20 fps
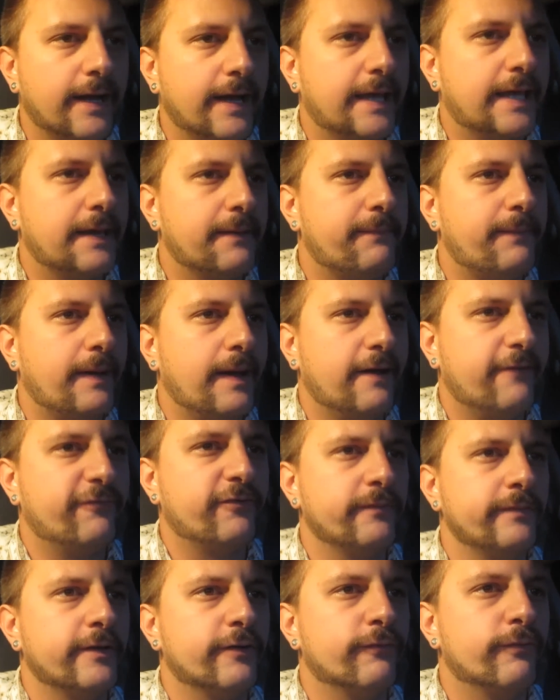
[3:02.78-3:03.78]
I get back
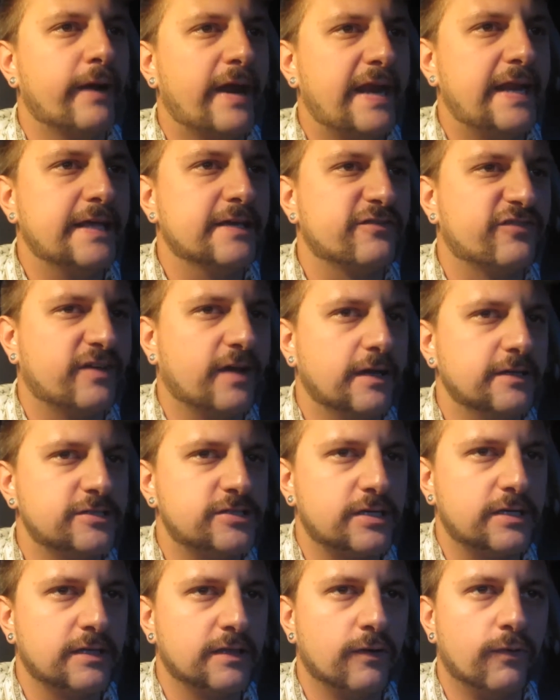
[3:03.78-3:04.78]
from the rainiest
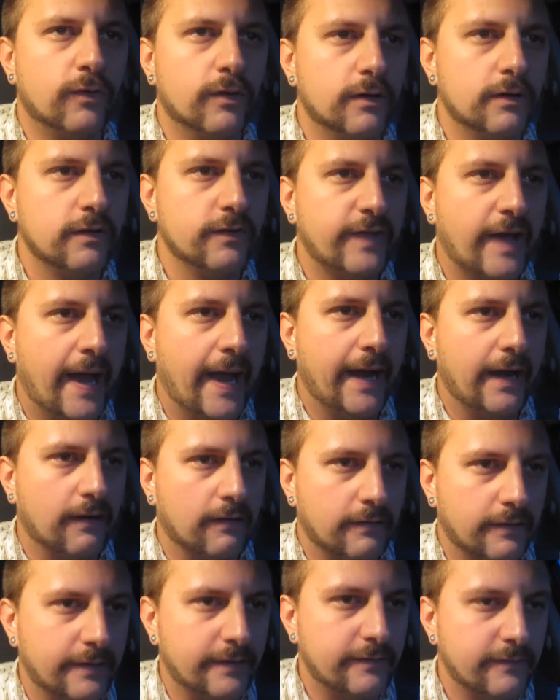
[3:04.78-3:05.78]
country in the world,
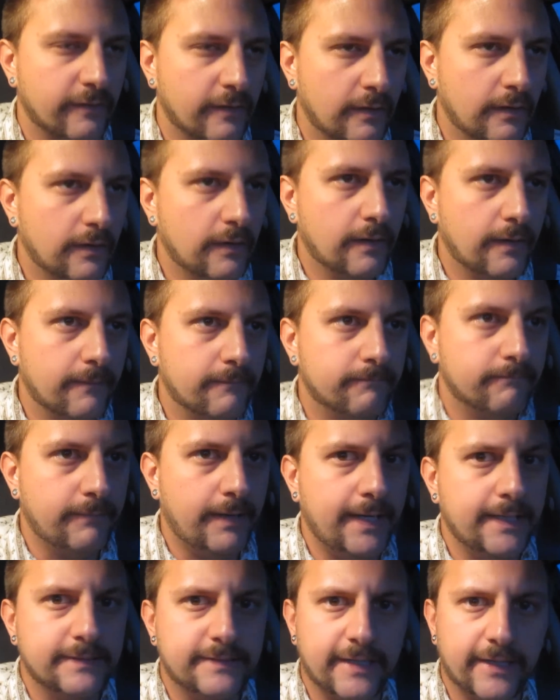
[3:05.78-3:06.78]
Ireland.
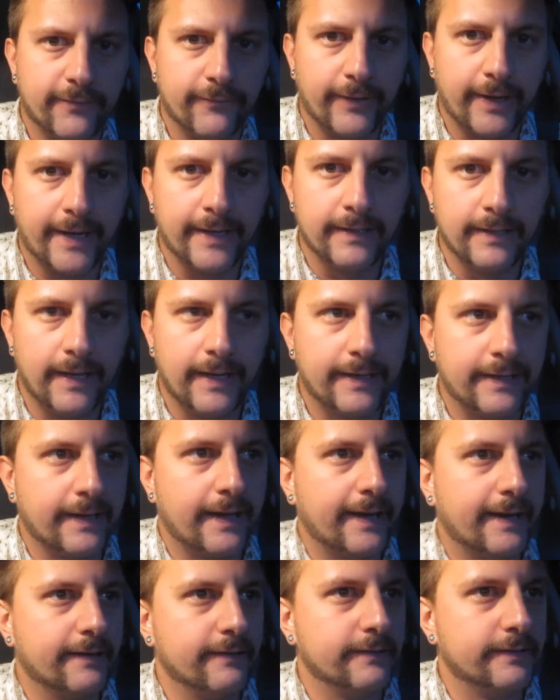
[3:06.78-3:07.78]
Man, did it rain a lot in
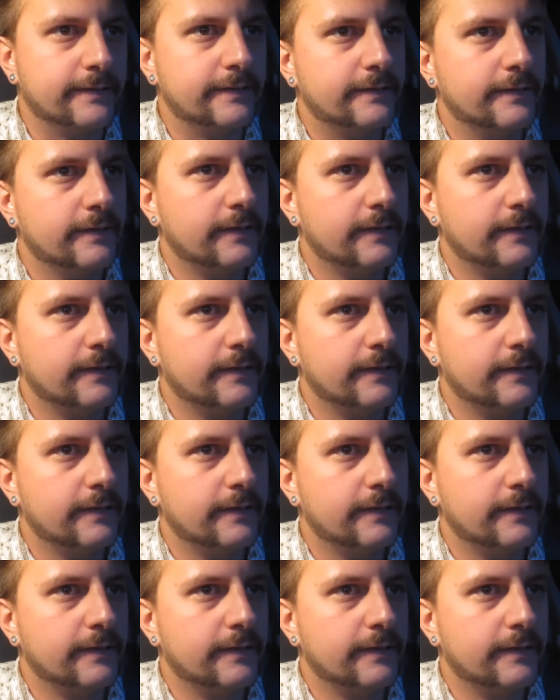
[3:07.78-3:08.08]
Ireland.